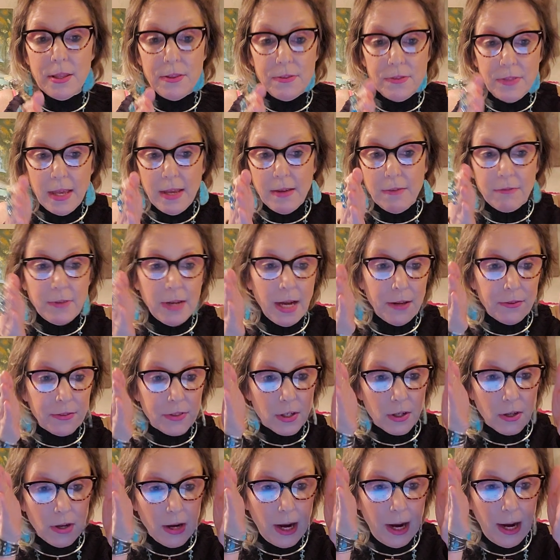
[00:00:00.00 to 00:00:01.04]
they've got
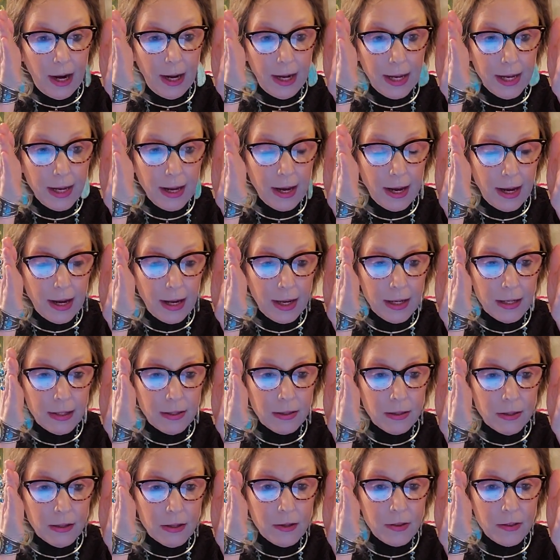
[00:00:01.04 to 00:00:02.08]
their eye
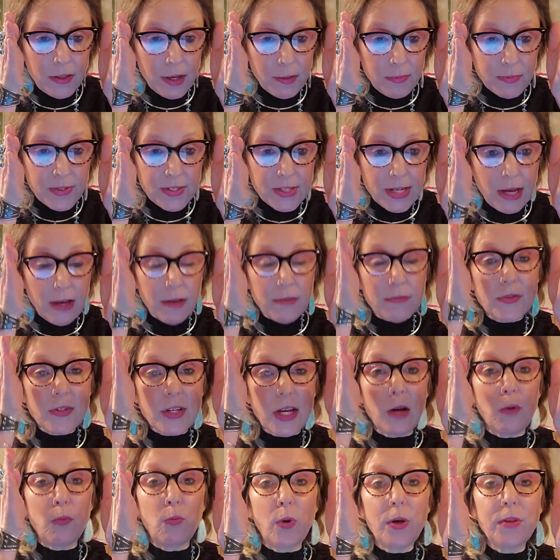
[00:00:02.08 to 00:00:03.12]
on themselves
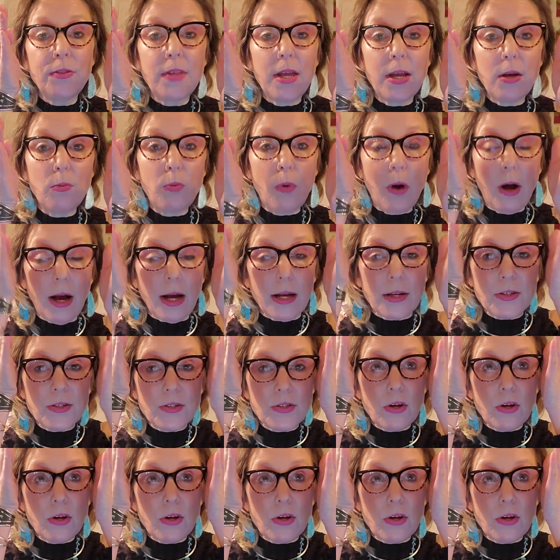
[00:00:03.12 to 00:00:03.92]
and what they want.